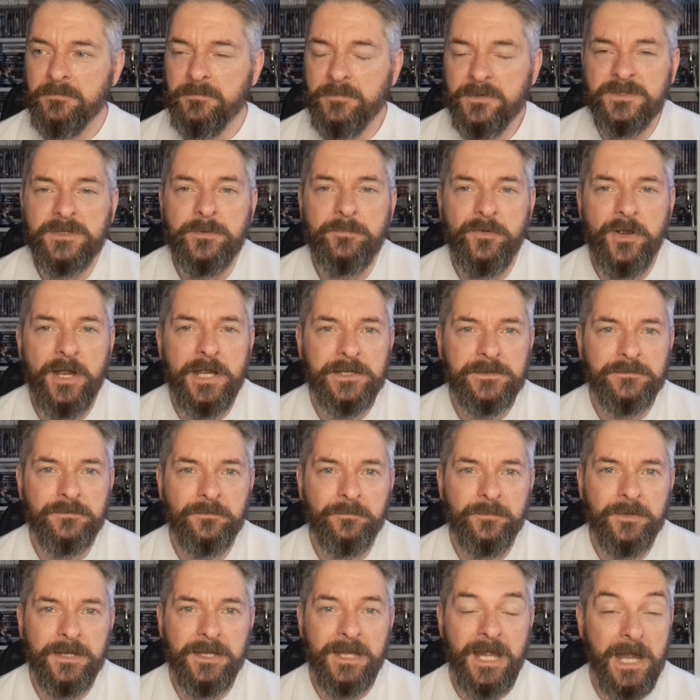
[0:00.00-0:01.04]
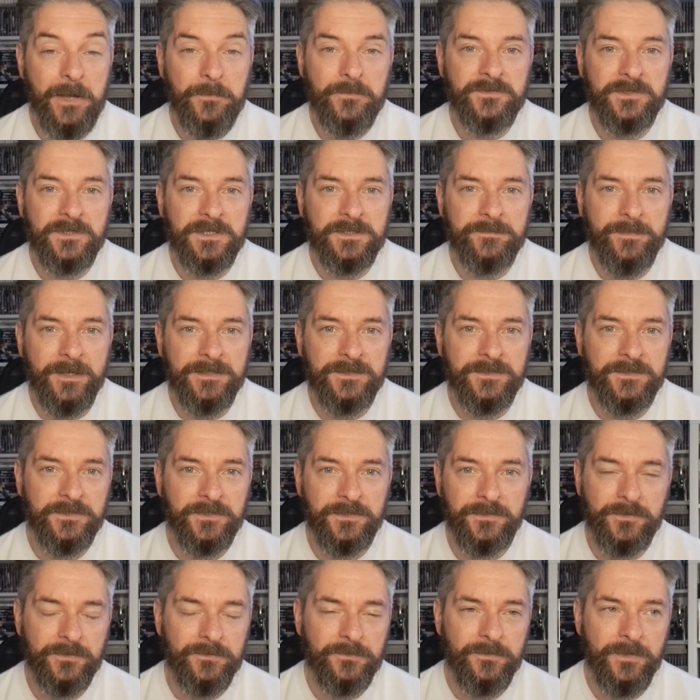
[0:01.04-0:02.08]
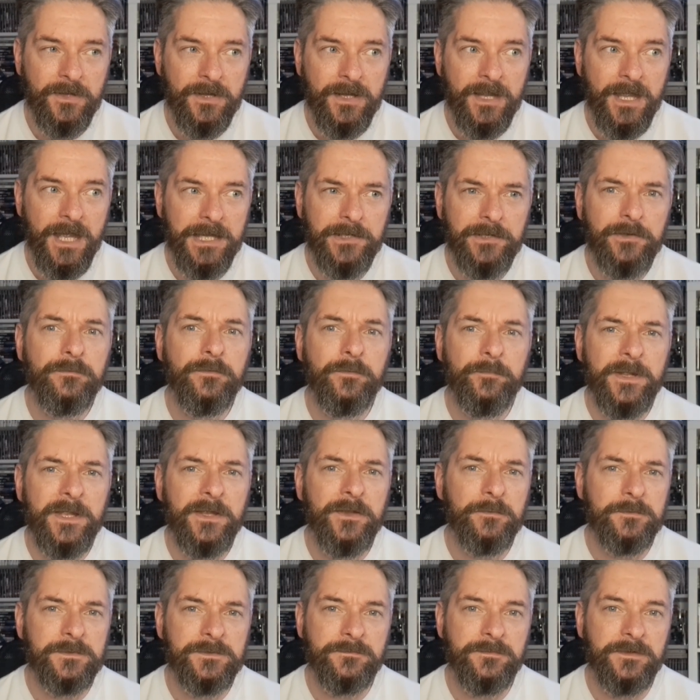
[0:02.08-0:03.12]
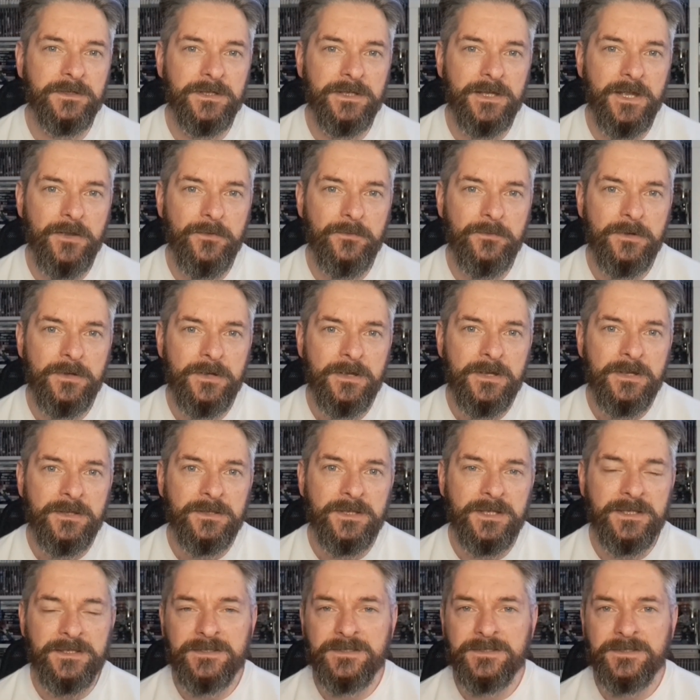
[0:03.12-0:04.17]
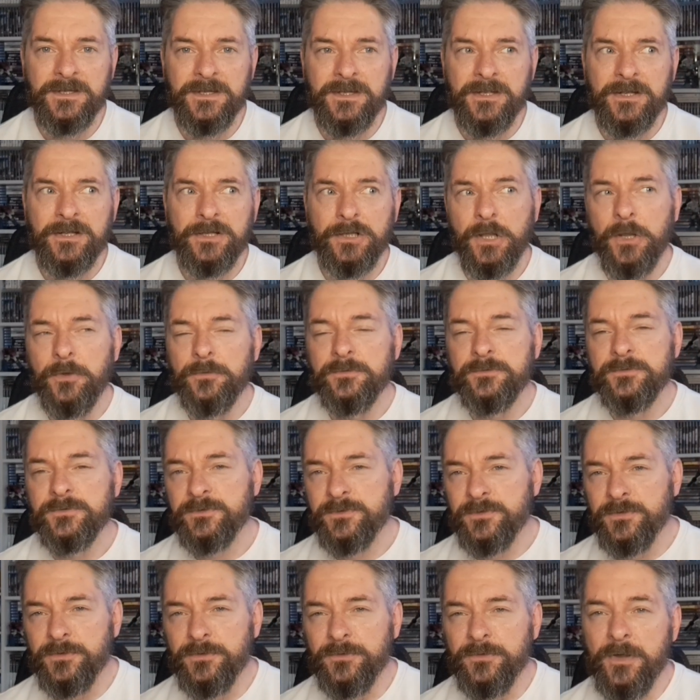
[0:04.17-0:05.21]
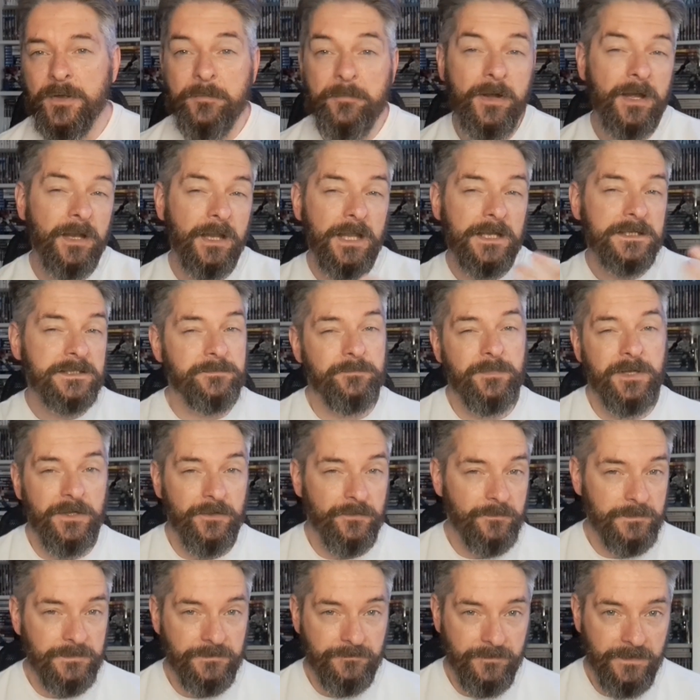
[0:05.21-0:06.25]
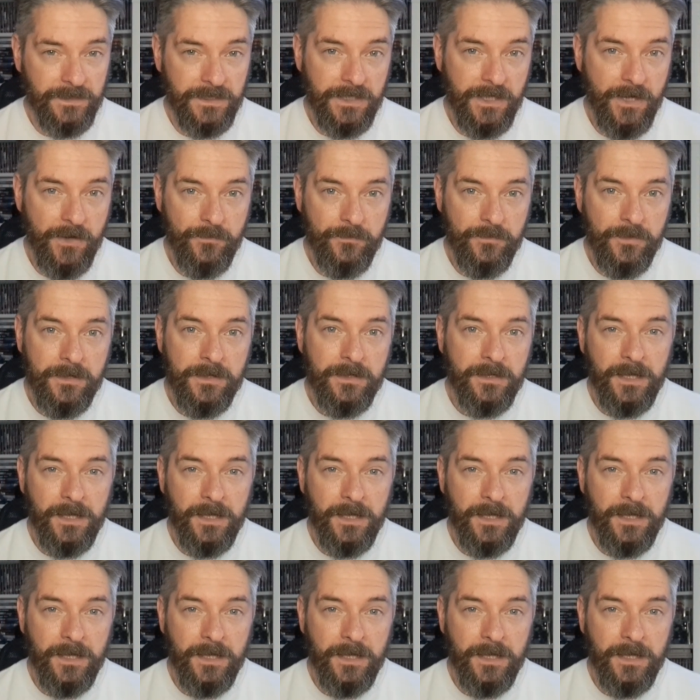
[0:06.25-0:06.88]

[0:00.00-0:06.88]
A surprise for me. I wasn't expecting to do another pickups video this close to my last pickups video.